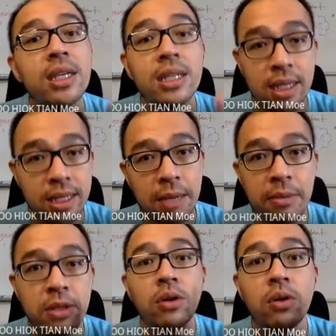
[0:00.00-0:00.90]
the same.
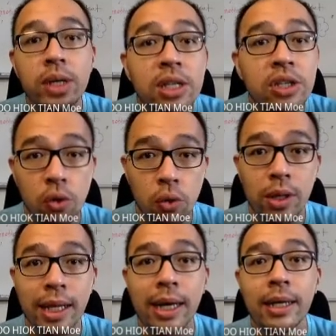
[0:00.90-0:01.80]
It's always
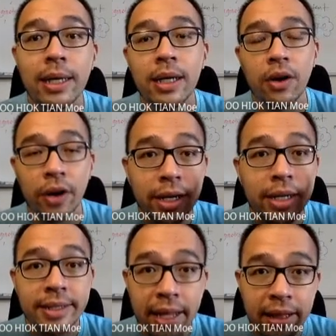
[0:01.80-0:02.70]
joule. Okay, the
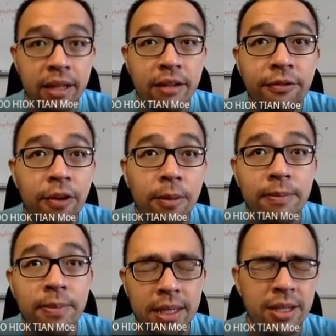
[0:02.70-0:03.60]
standard
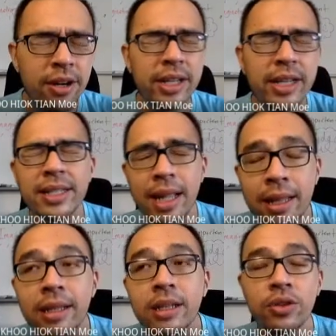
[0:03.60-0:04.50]

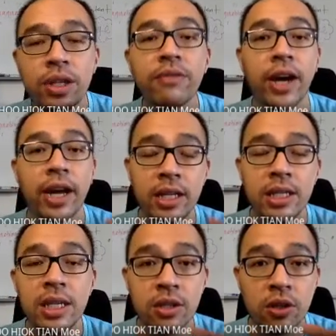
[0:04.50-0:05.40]
unit for
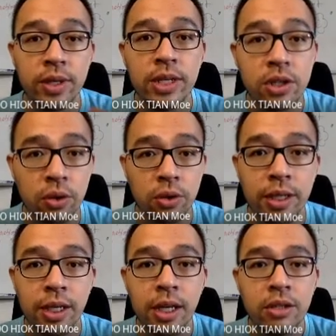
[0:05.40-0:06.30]
energy is always joule.
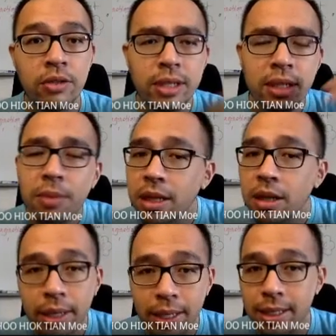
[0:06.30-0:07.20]
So it doesn't matter
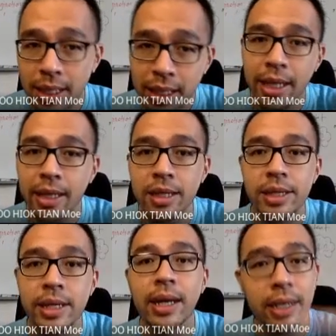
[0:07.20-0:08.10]
whether it's heat
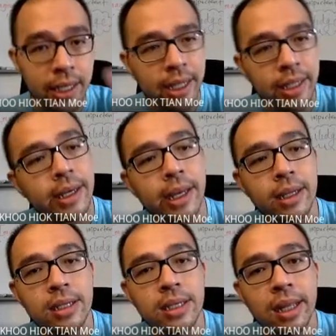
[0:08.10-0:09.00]
energy, kinetic
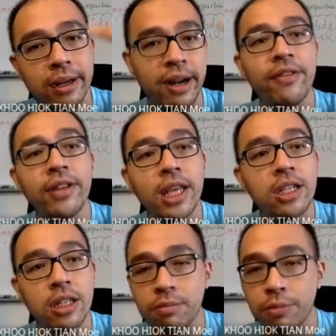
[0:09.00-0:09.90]
energy,
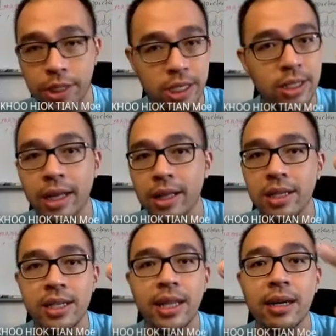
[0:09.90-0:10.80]
gravitational potential
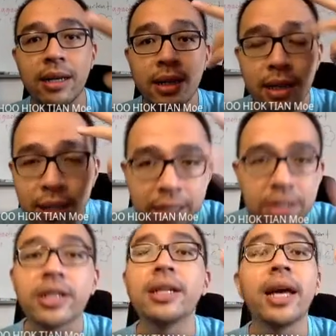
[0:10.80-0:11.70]
energy,
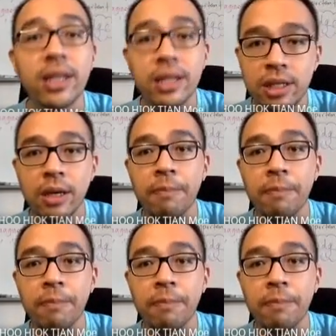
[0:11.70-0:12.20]
electrical energy.